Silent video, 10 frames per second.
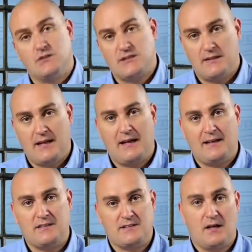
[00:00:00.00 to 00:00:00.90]
cutting a nail
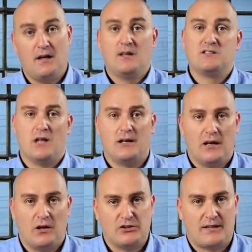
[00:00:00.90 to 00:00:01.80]
easier. Slightly
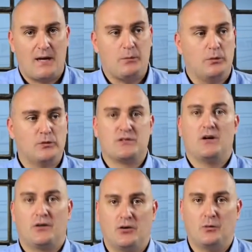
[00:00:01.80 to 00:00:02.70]
larger cables
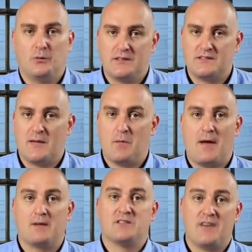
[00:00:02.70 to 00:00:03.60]
are cut with the same
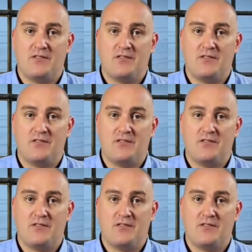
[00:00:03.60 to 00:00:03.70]
amount of